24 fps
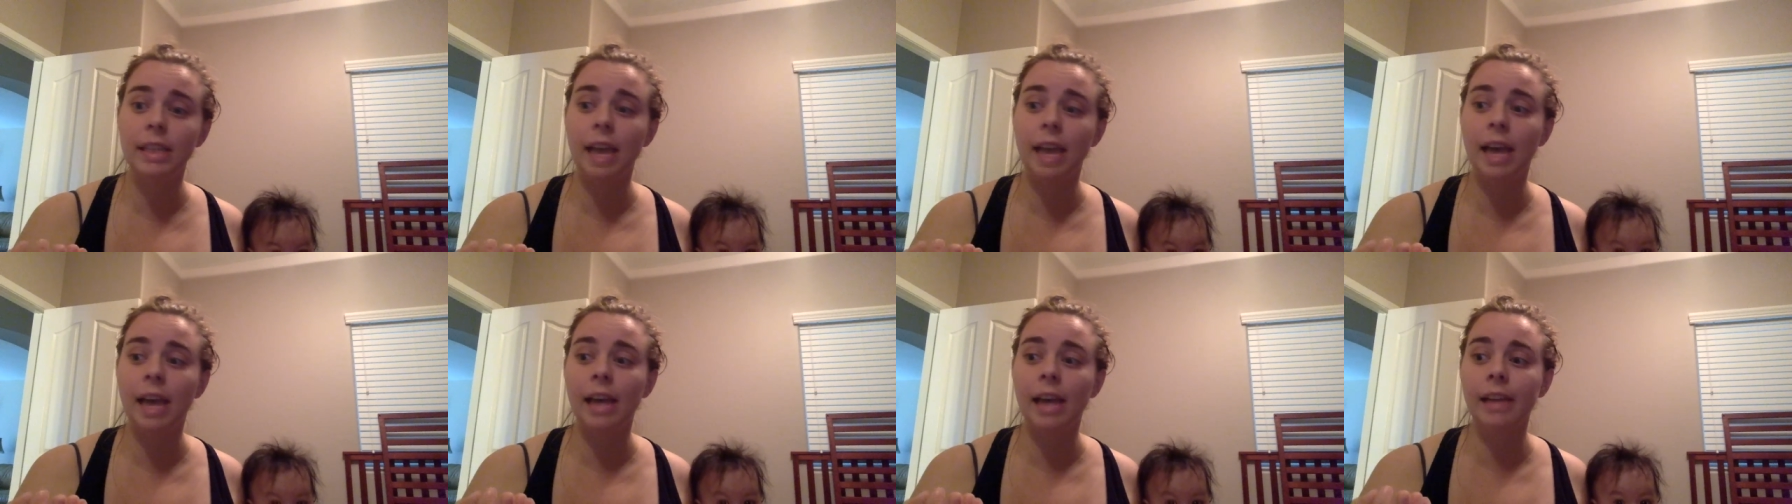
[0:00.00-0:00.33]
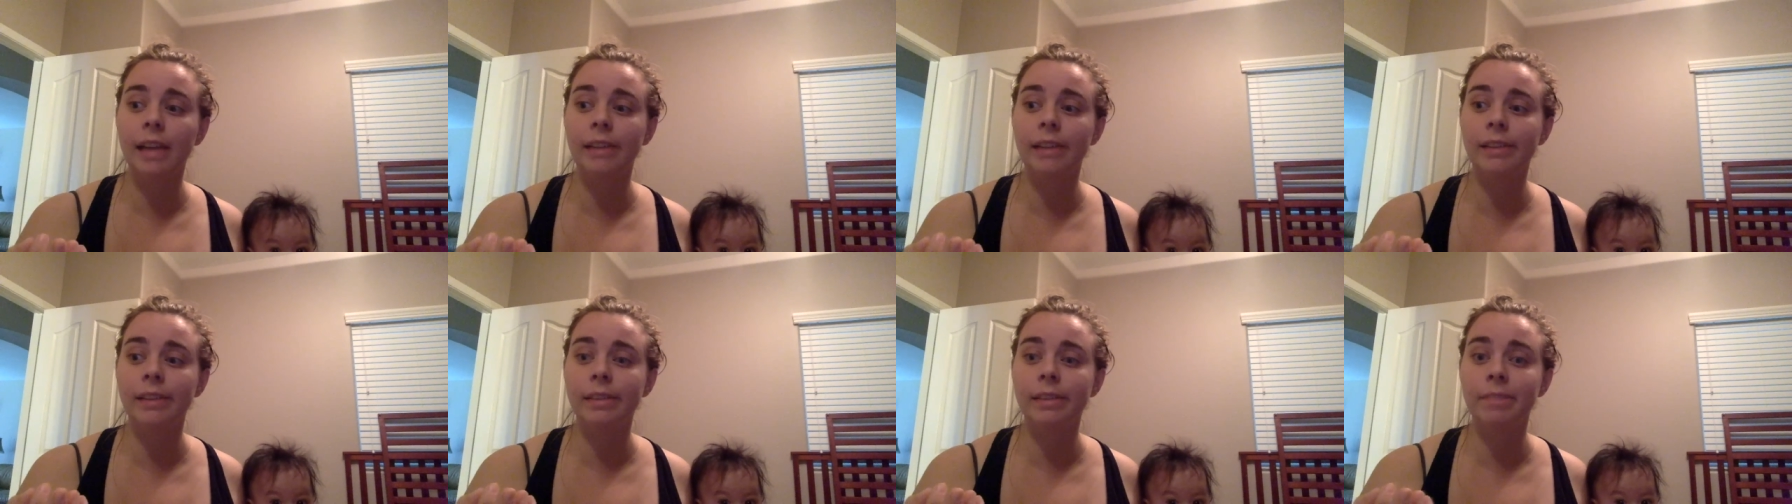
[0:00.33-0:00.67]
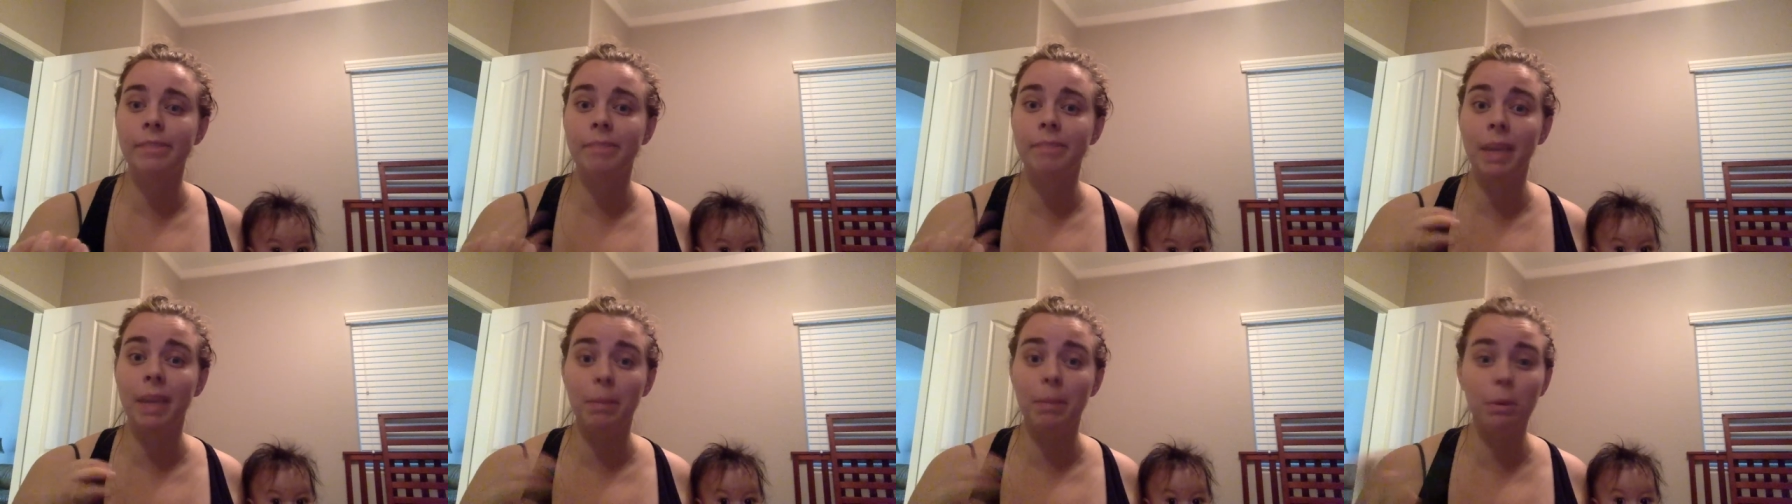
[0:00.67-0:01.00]
and
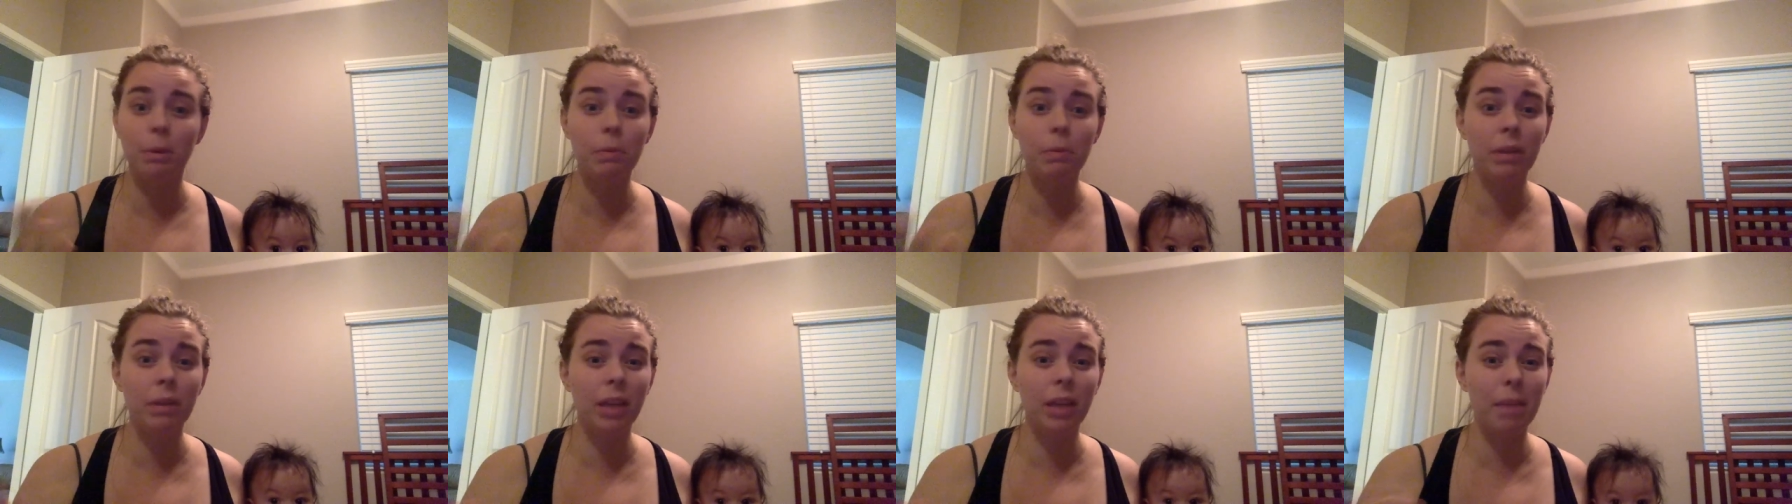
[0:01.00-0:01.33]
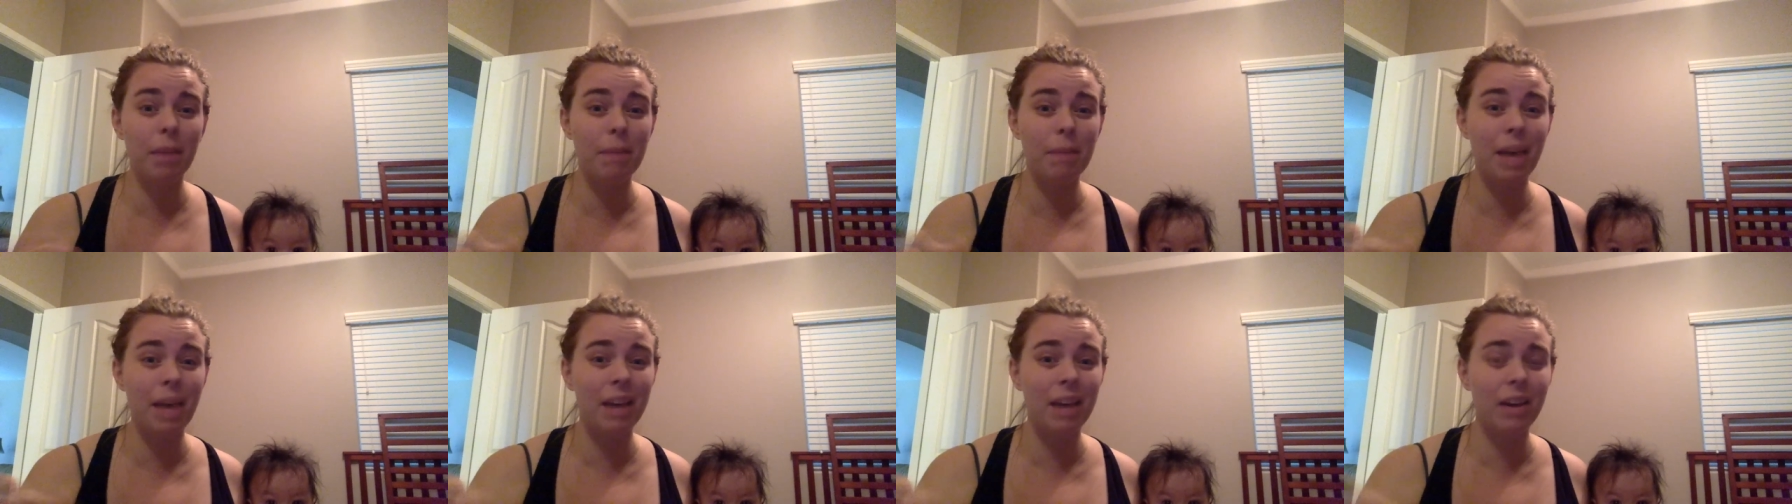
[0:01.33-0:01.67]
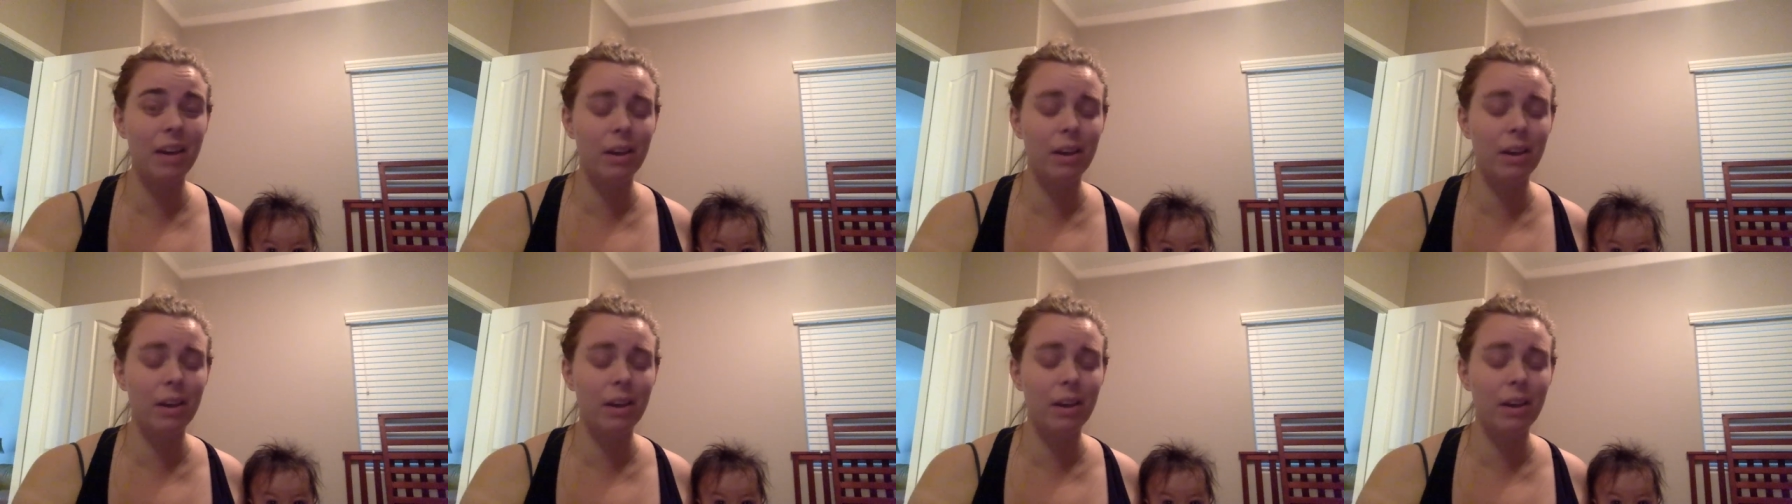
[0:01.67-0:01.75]
maybe we'll get back